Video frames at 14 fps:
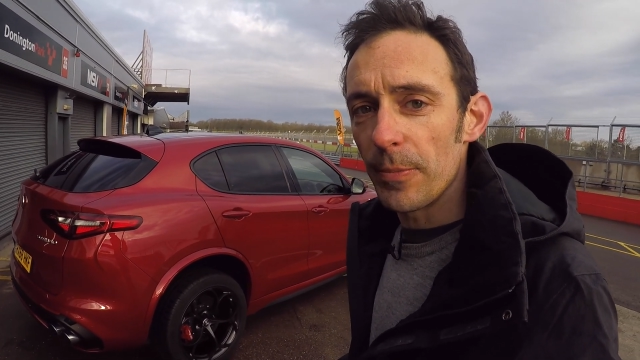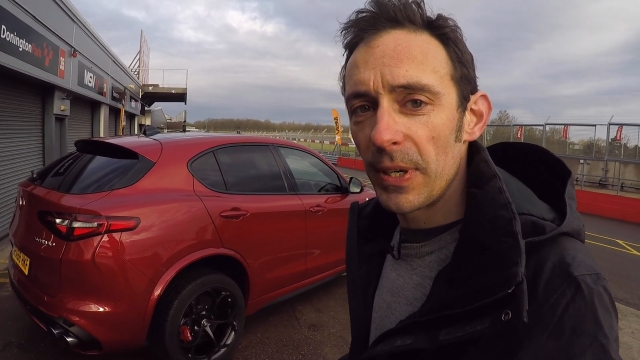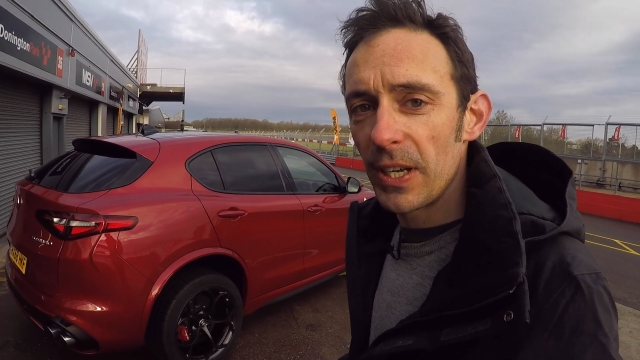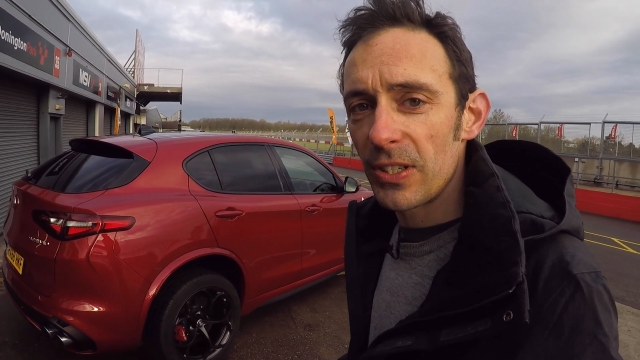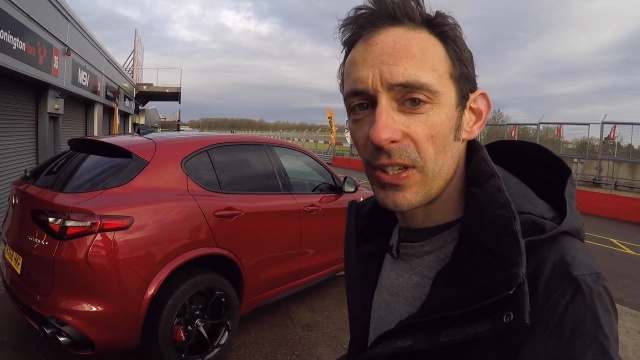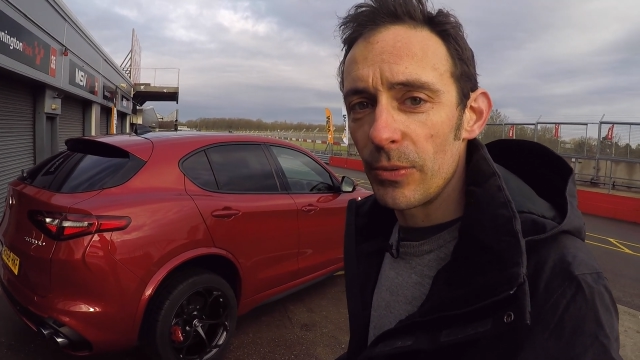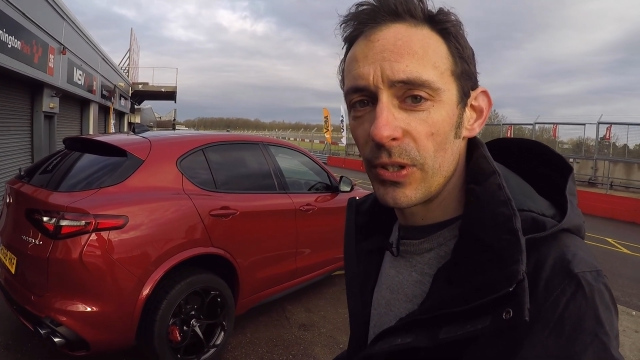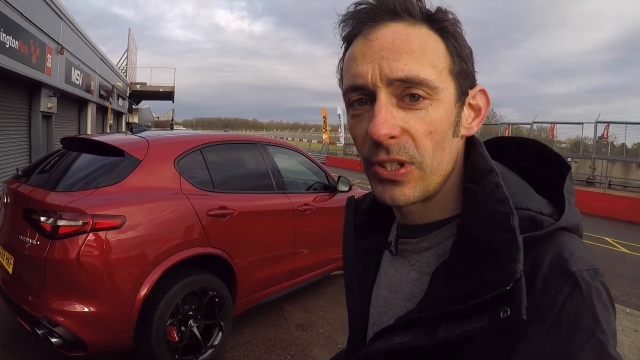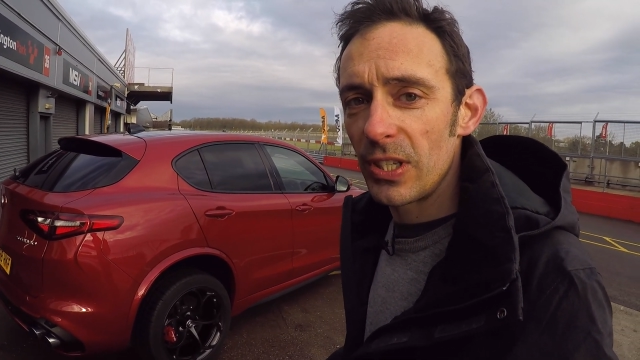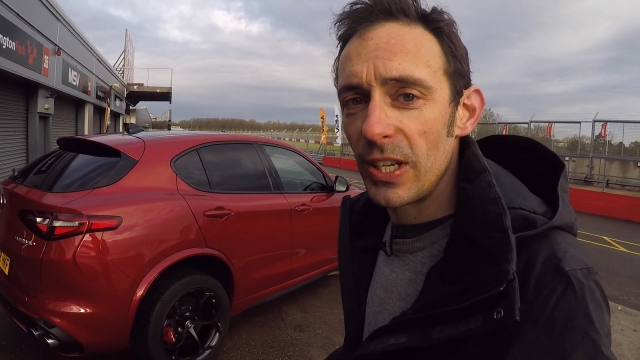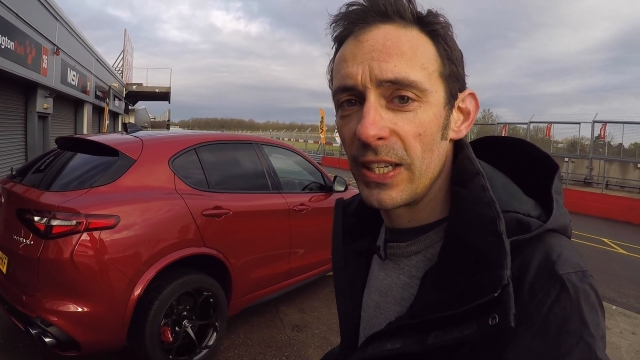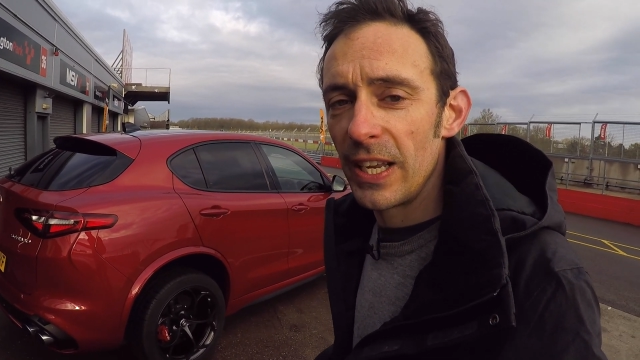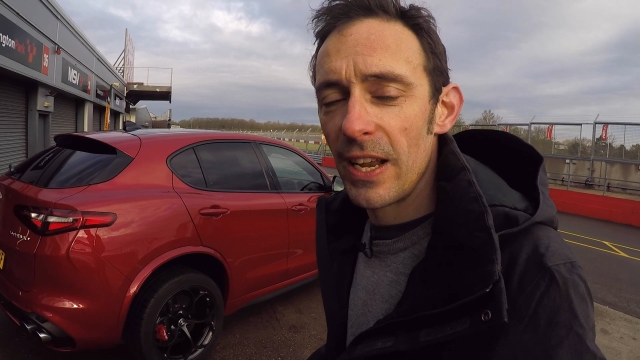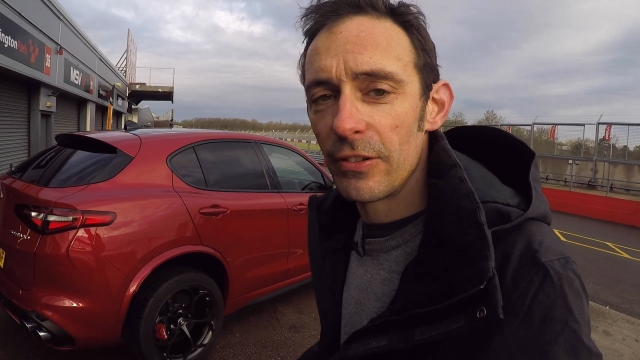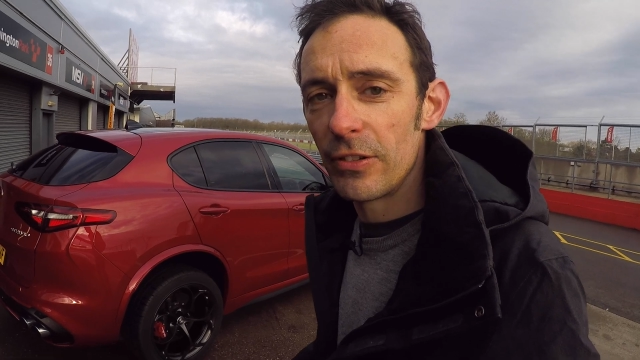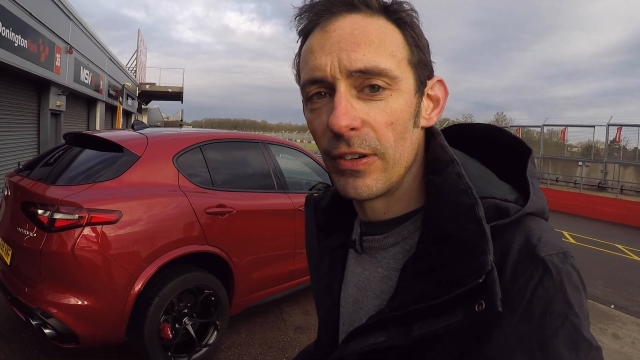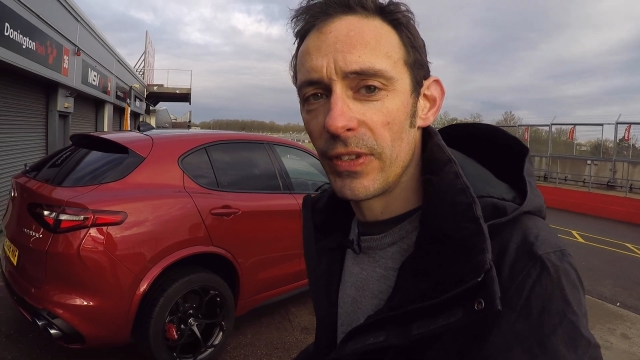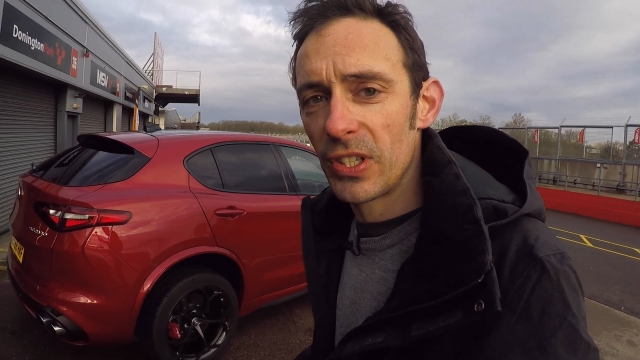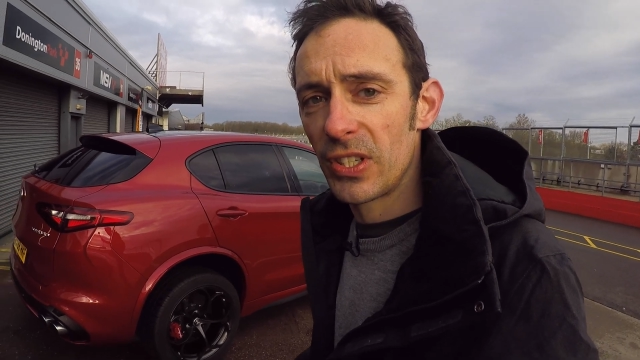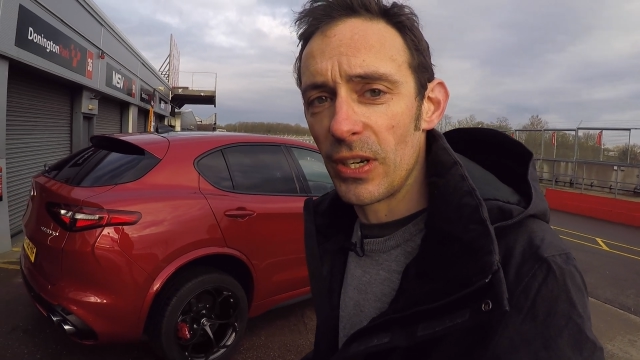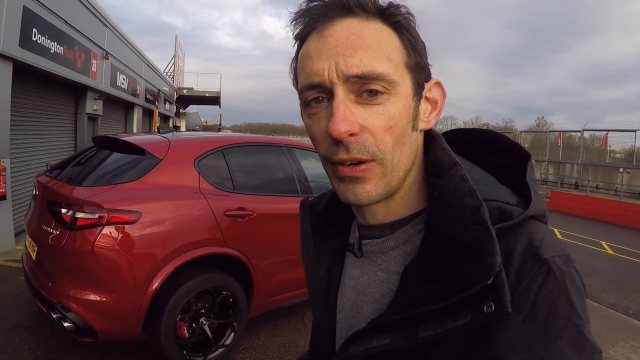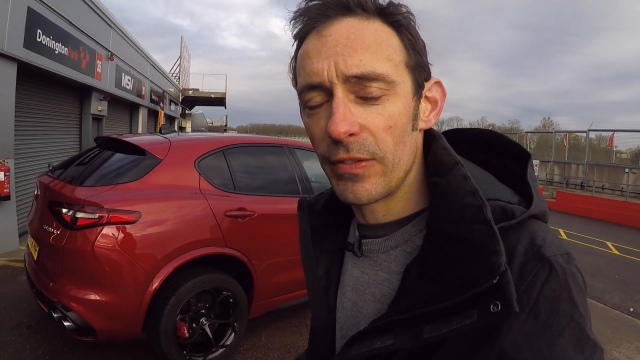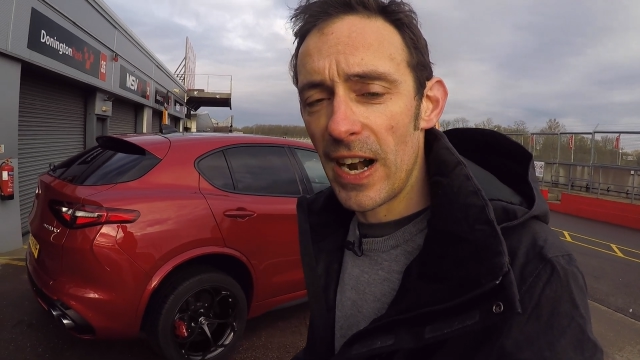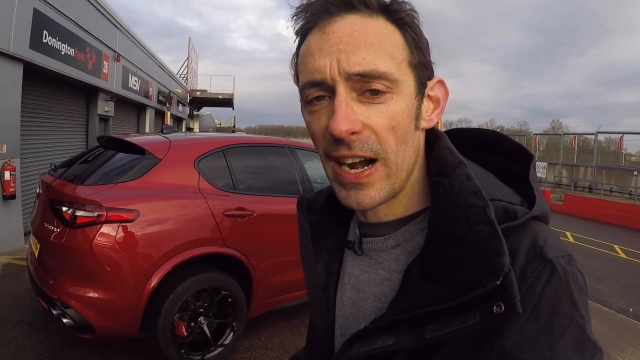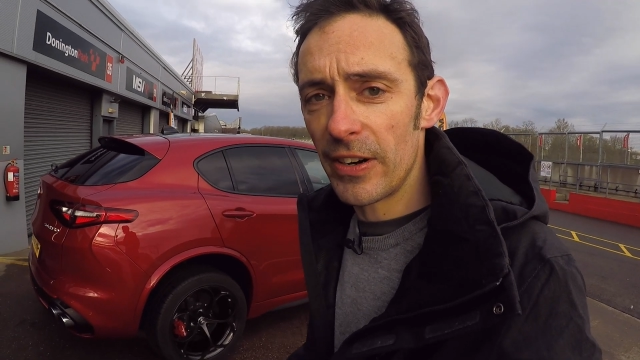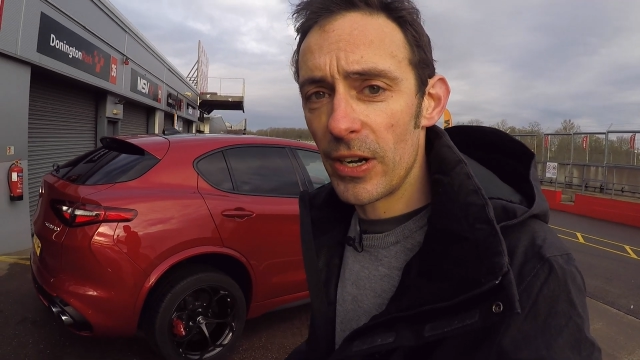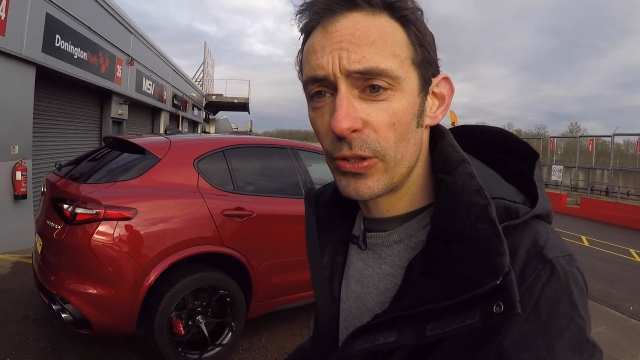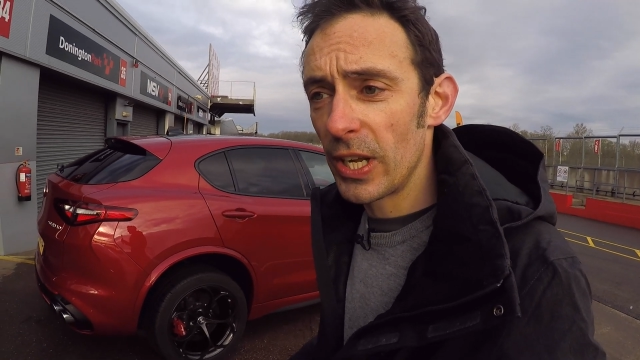because it was in the era of the Silver
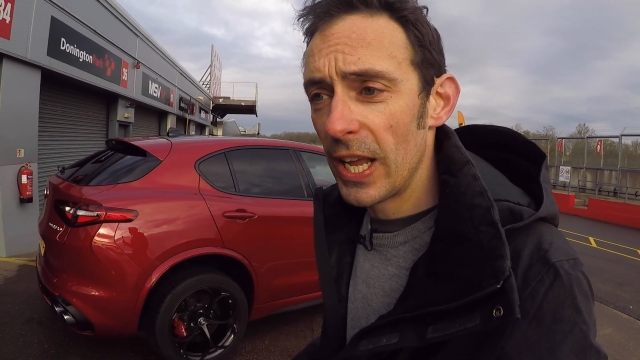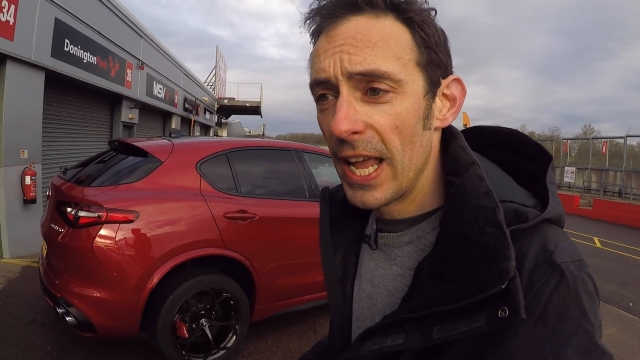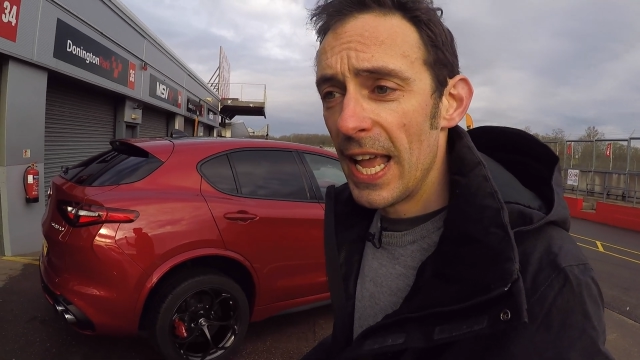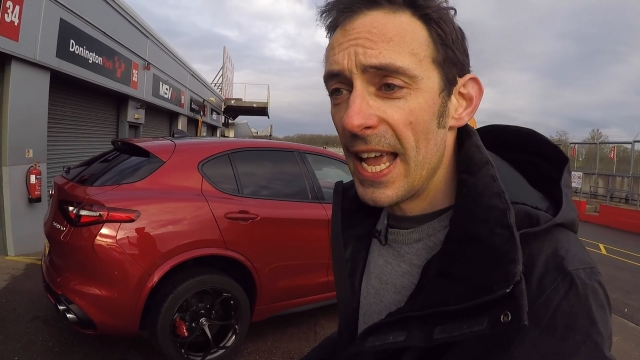Arrows,